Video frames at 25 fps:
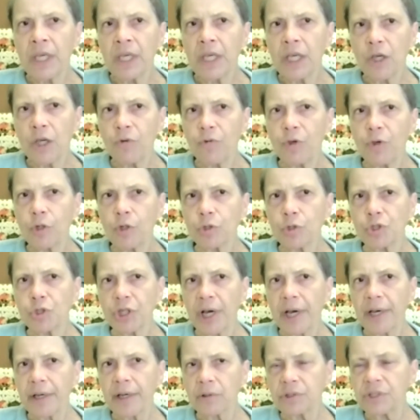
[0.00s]
If your
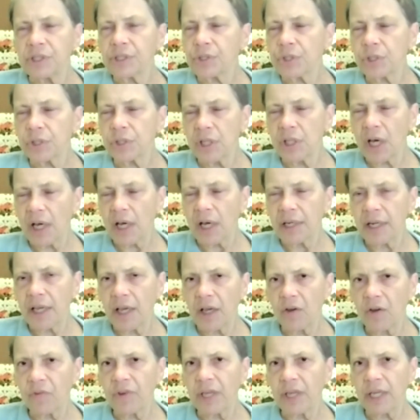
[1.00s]
child does not
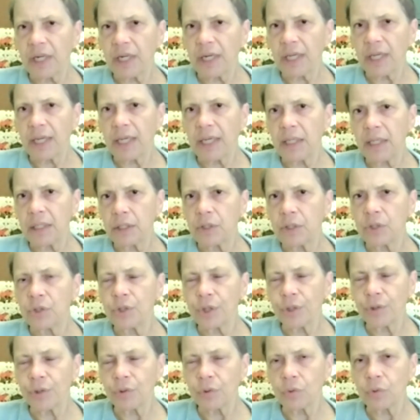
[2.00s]
have any
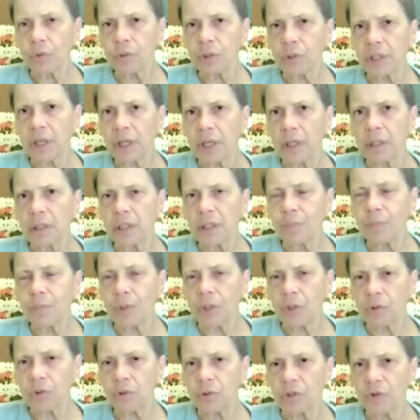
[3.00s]
known
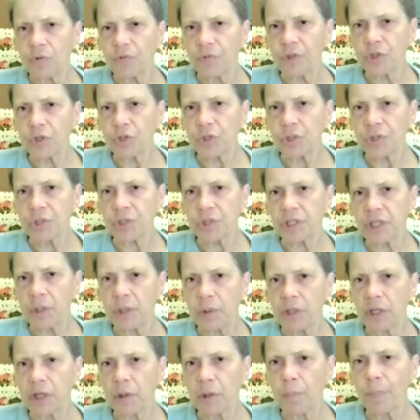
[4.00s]
immunodeficiency
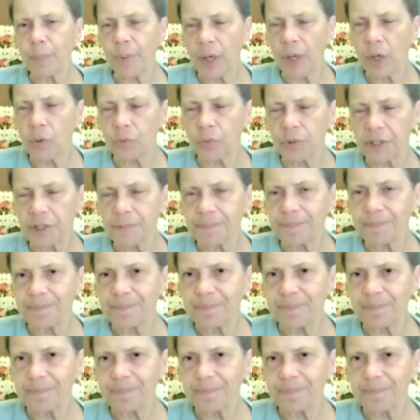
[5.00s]
component,